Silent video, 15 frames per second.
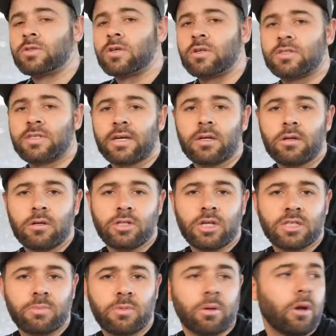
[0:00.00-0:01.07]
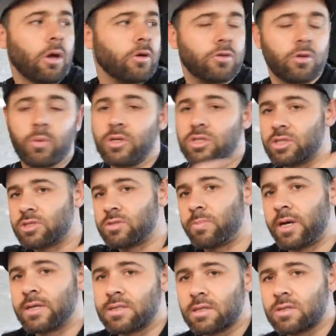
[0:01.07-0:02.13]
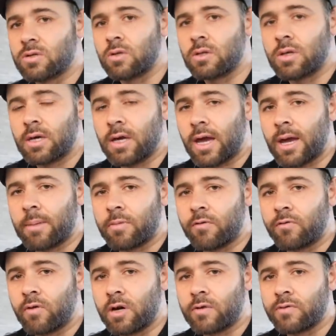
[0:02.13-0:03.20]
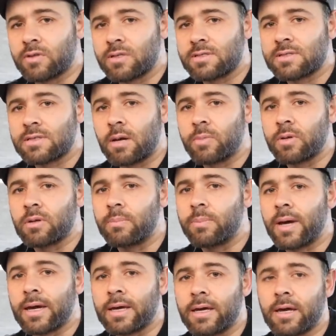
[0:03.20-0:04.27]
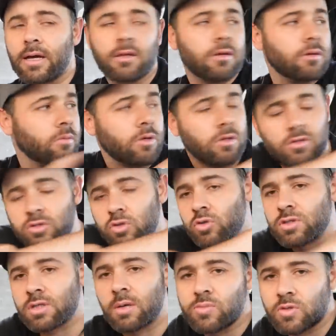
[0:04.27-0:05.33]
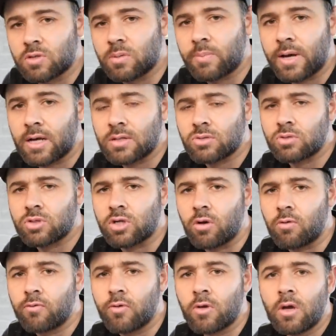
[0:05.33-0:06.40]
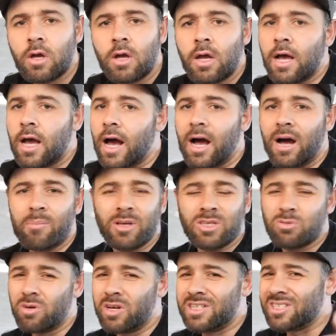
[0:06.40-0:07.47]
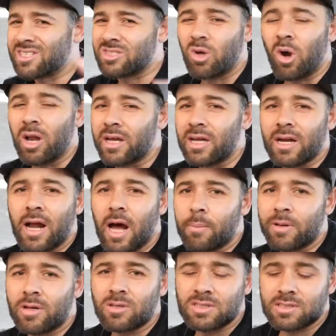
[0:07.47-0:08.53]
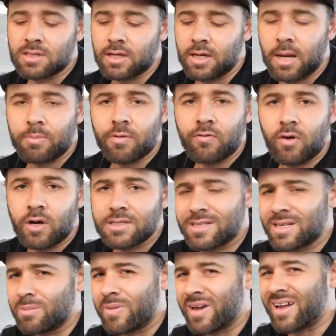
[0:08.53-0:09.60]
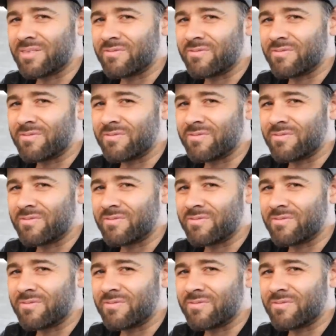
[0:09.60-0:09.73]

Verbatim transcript: So the second adjustment I'm going to do is just basically to the amplifier for the sub in the back here. We've got the 2 subs on the parcel shelf. It's really just dialing it up because the amplifier set about